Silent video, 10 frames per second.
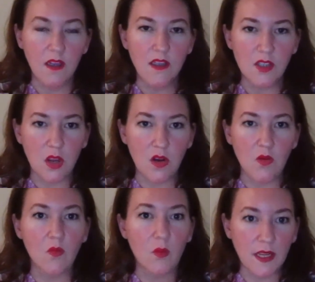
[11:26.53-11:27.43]

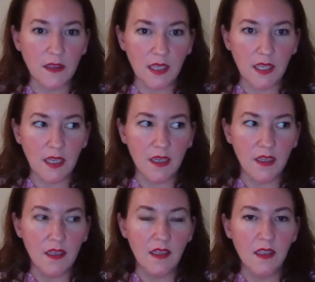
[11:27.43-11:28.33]
So really,
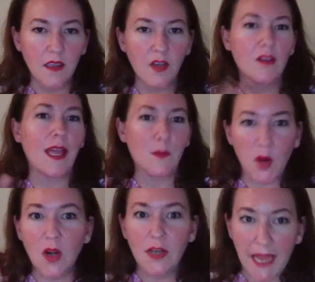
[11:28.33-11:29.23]
you're like
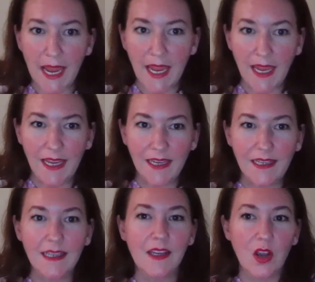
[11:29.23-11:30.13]
per day
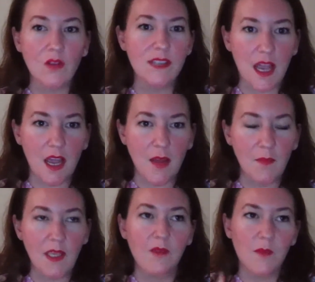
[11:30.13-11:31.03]
goes up
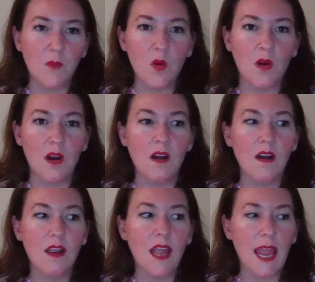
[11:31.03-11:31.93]
even more.
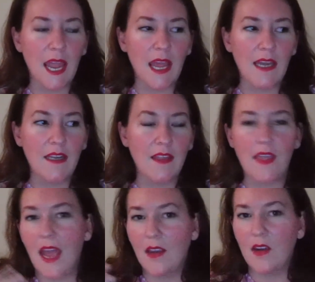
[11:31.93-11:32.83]
And
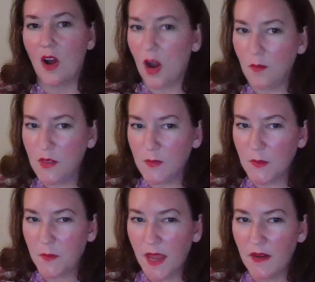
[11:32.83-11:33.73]
that could almost
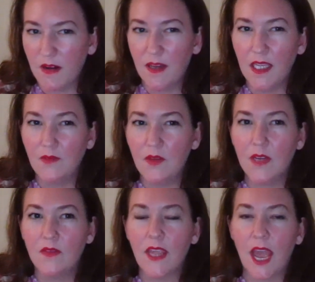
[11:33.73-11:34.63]
be better, even
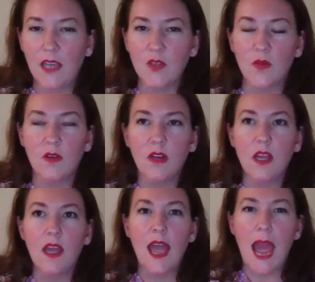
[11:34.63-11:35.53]
if the actual
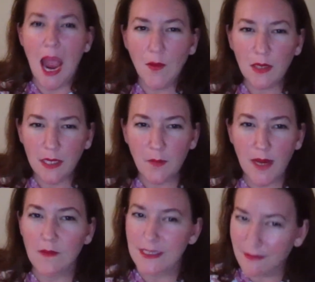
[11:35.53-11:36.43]
hourly
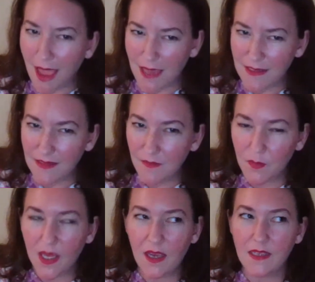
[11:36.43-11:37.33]
rate was less
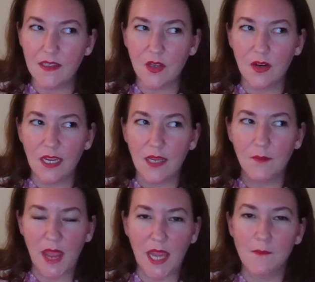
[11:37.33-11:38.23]
because you're getting
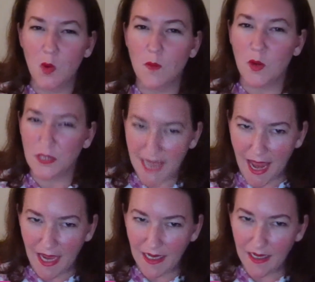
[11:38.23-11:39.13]
paid more per
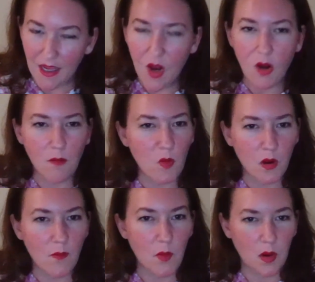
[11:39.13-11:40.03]
day or
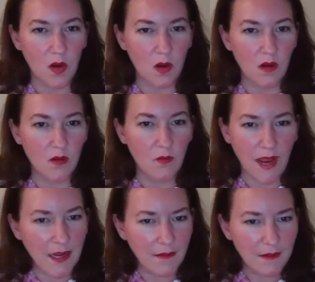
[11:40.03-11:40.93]
more per,
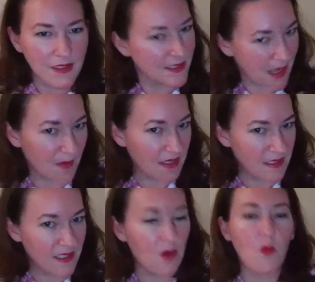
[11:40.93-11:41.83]
right? Does that make
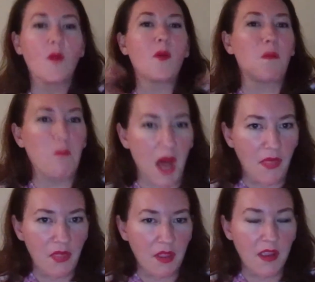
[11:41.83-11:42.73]
sense? Or more per month
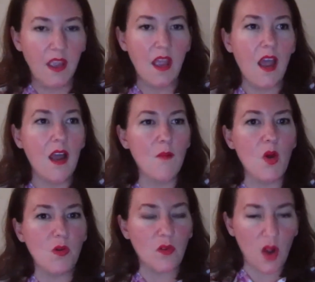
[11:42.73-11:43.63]
um,
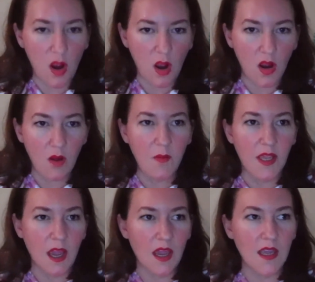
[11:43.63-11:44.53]
overall
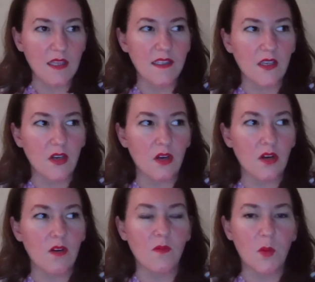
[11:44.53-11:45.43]
because
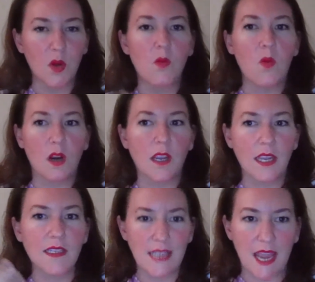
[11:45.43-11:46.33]
you're per
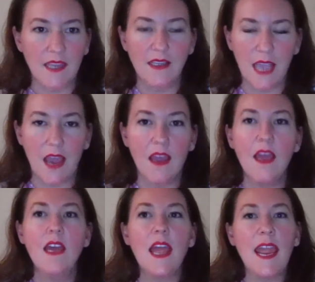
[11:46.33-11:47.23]
working day. Yeah.
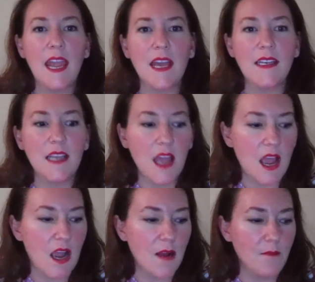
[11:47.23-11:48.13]
And
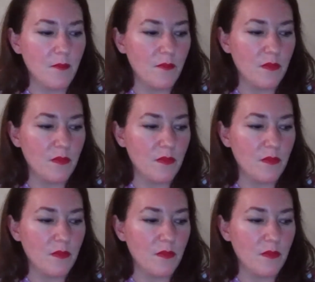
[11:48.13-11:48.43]
um,